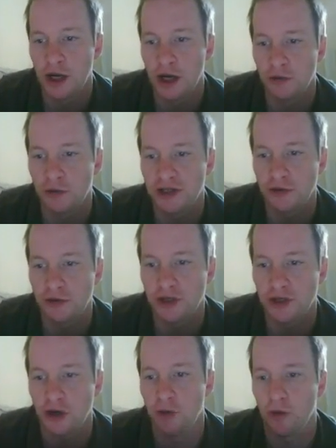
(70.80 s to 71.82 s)

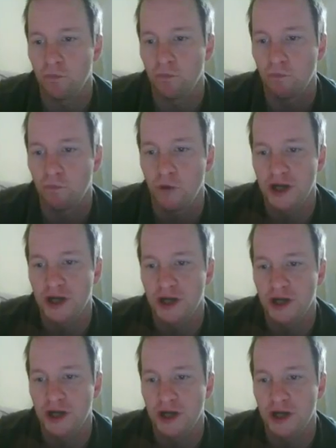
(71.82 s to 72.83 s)
research on what is
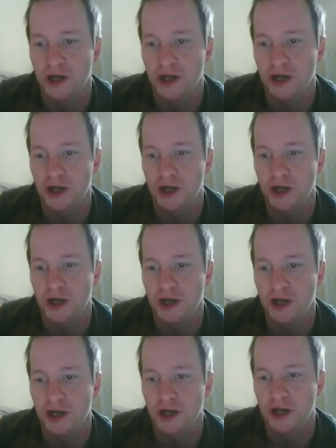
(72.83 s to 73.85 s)
actually
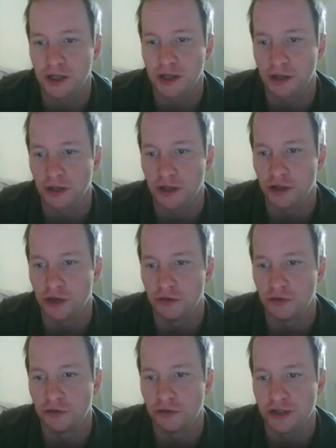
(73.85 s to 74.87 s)
popular in the
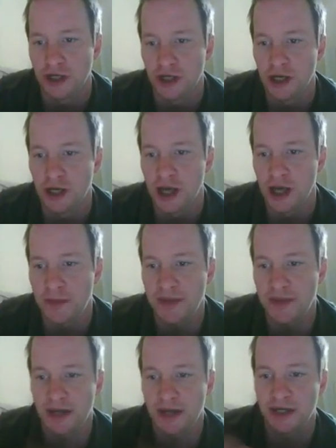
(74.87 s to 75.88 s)
news, and then
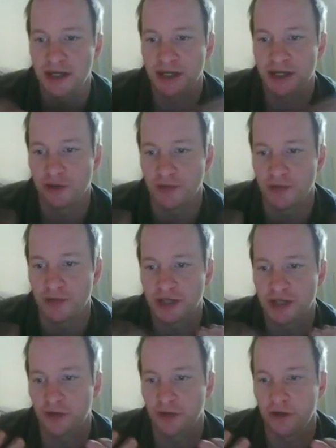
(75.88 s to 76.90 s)
making a t-shirt based
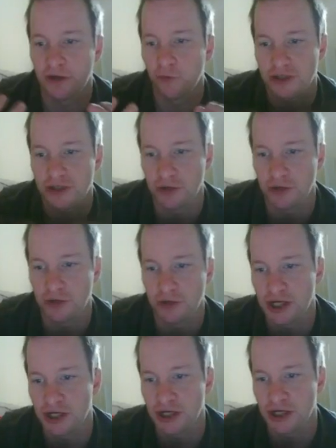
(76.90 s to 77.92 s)
off of what is
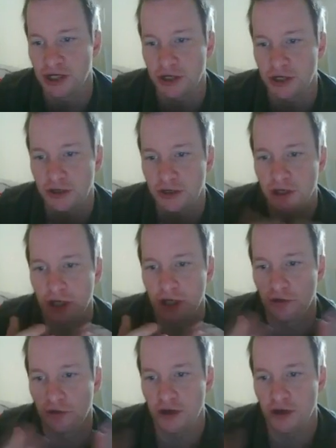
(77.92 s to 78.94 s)
trending
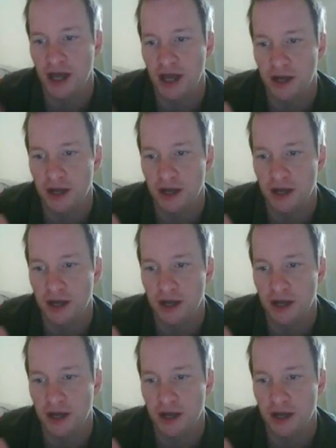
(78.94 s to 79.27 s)
during that